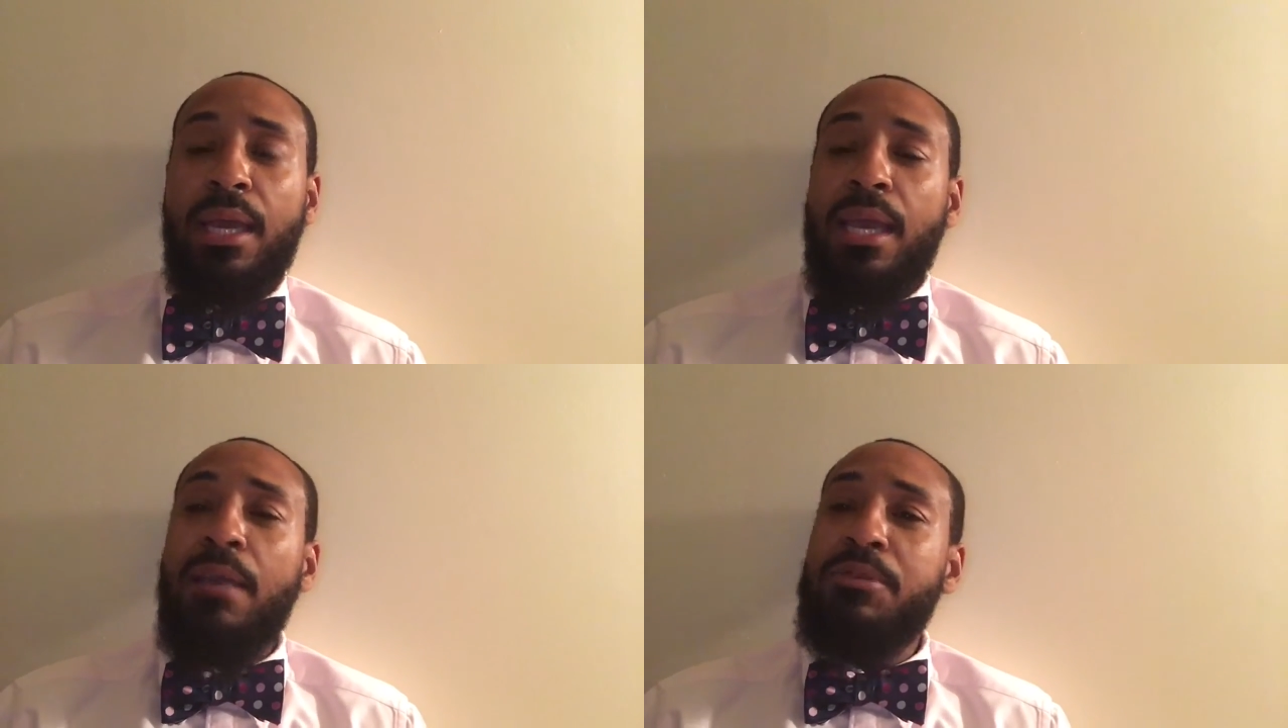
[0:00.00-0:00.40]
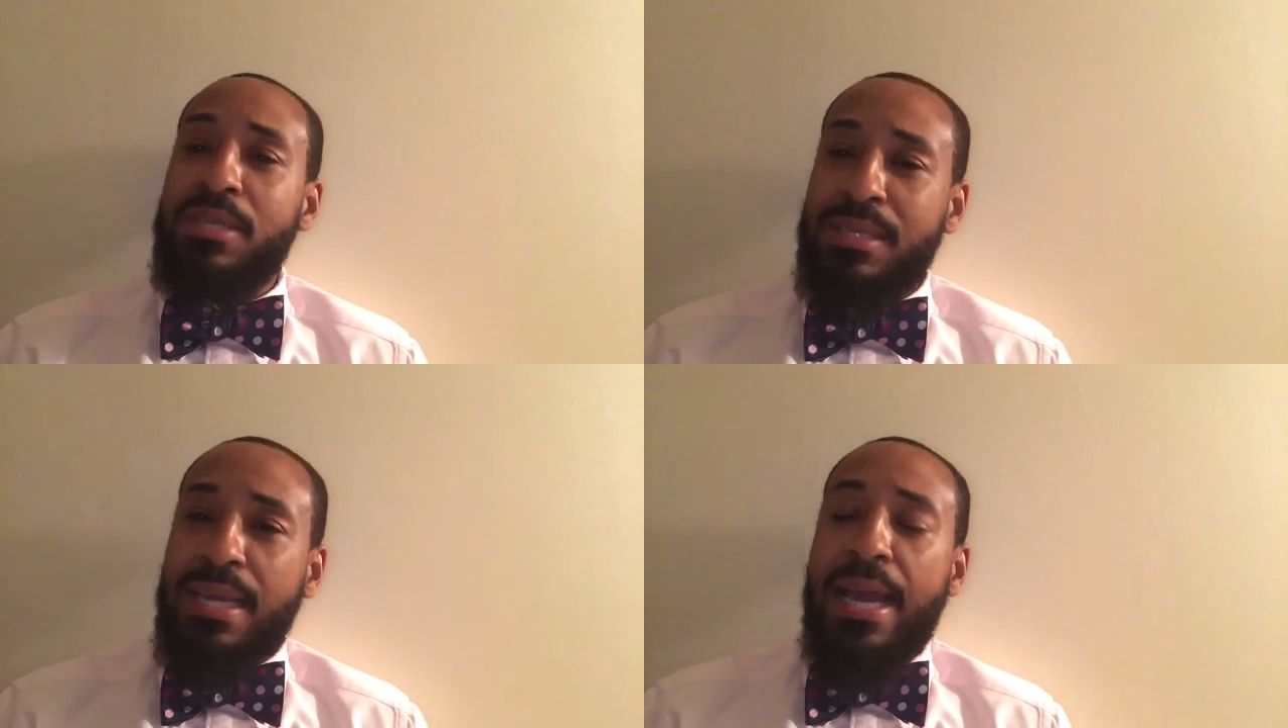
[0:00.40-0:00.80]
he was at
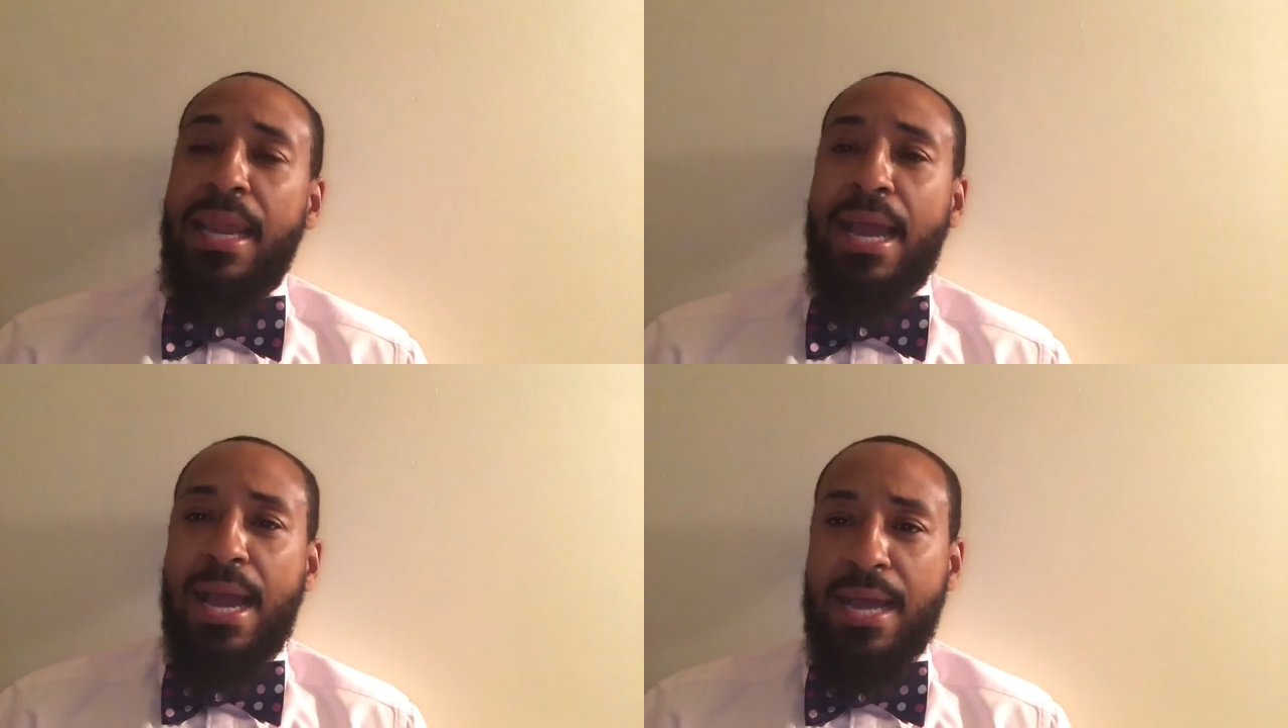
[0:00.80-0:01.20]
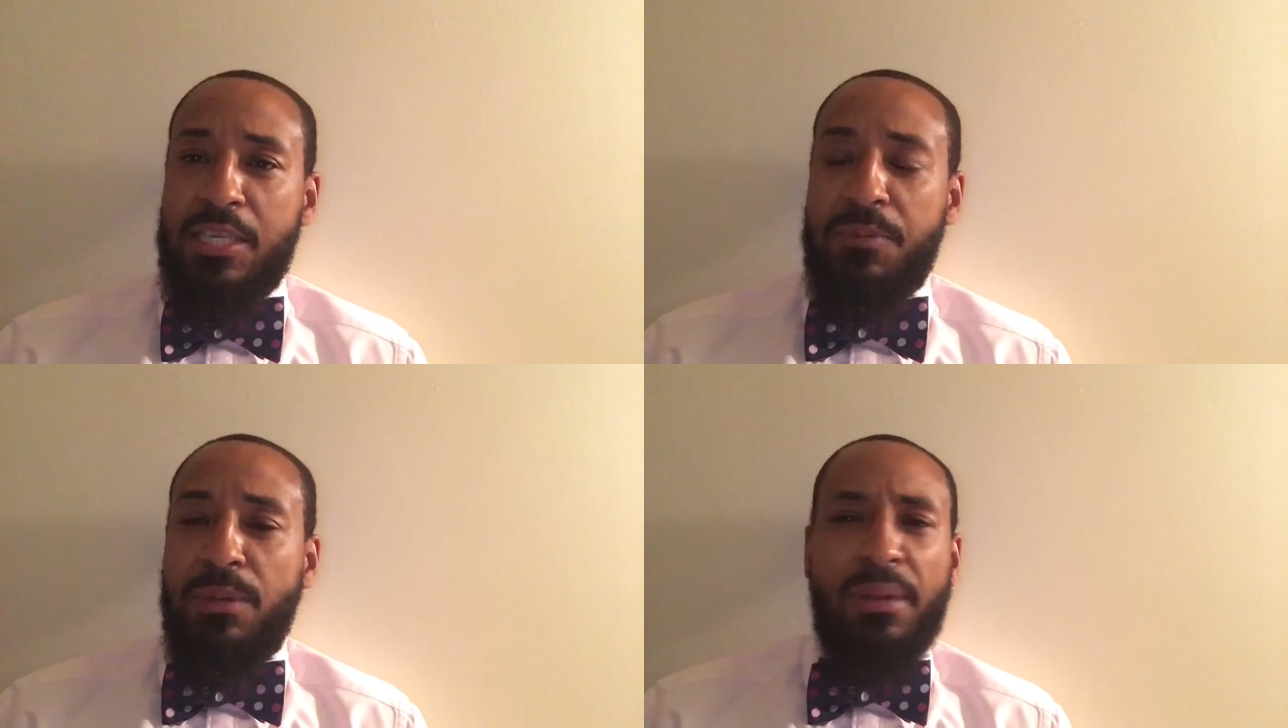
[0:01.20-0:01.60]
Sinai
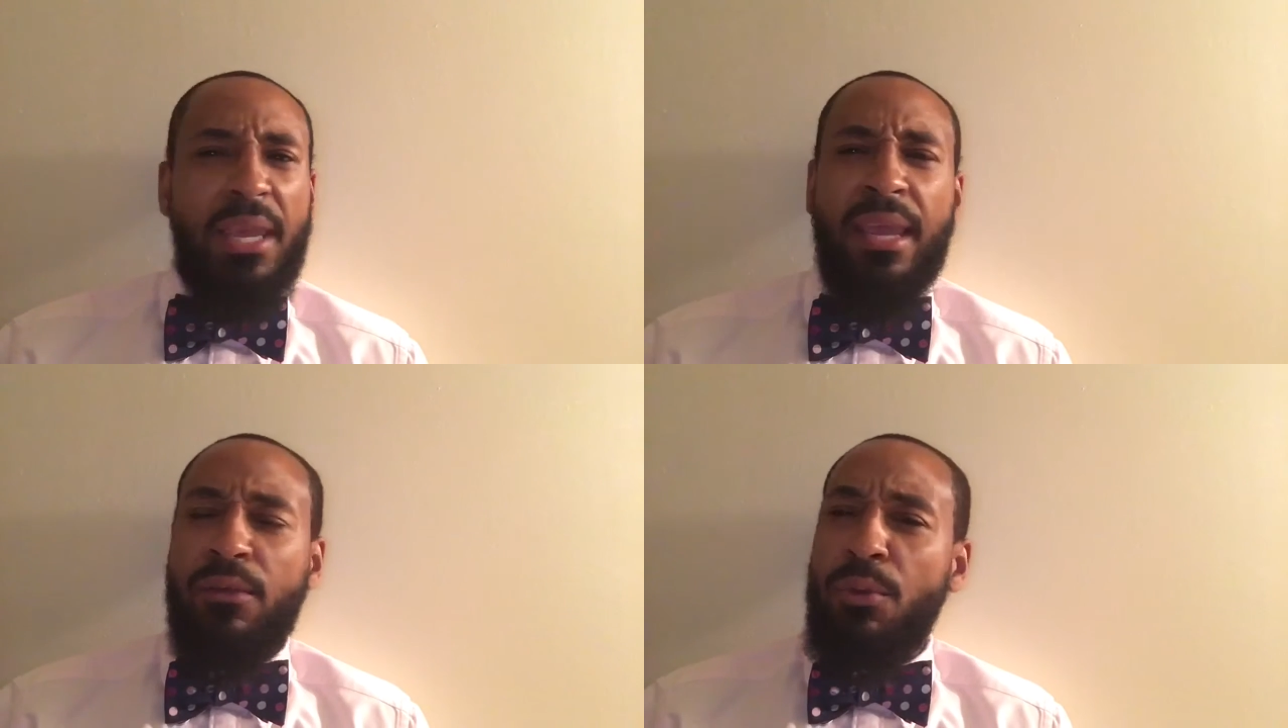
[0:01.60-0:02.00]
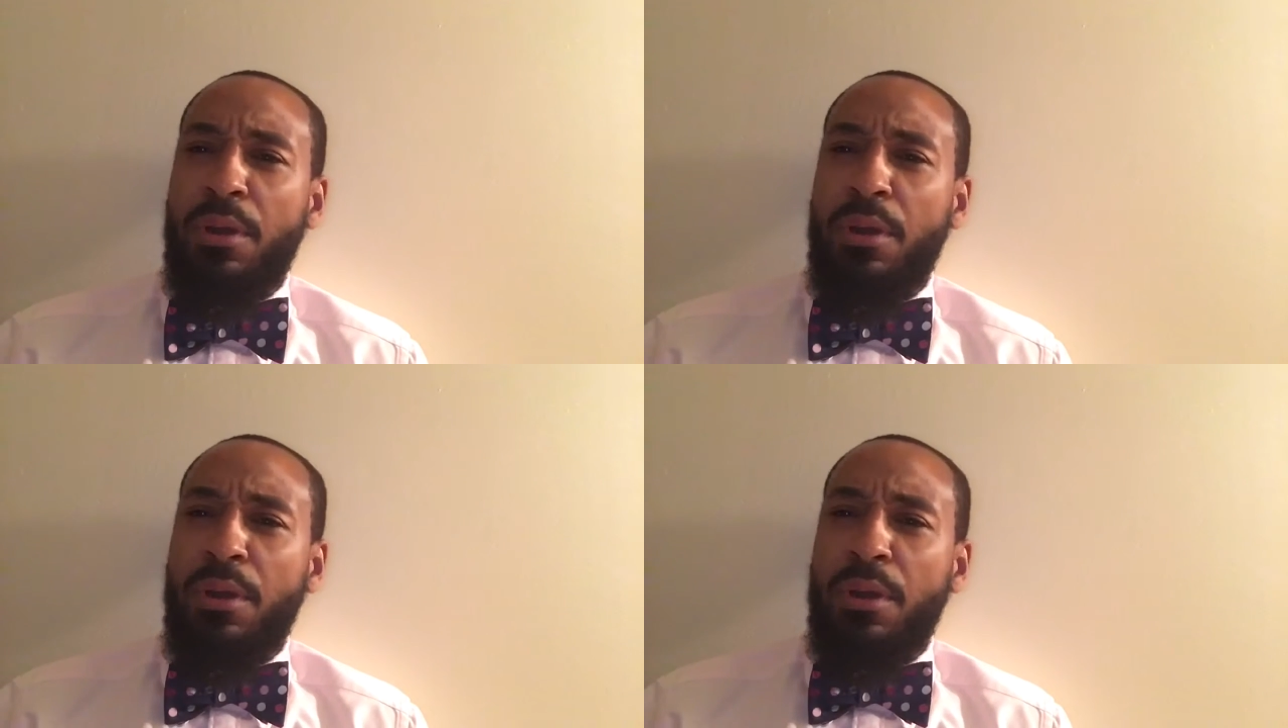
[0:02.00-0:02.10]
Hospital again,